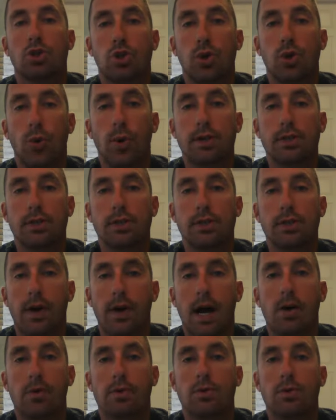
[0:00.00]
choice of
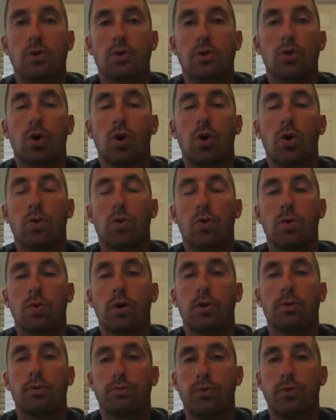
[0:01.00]
how to go
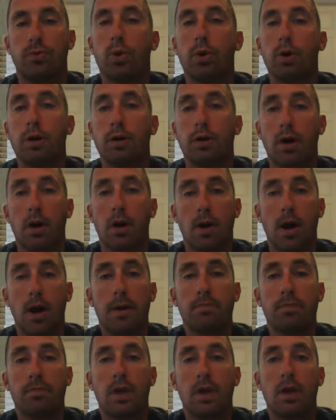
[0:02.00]
forward, all right?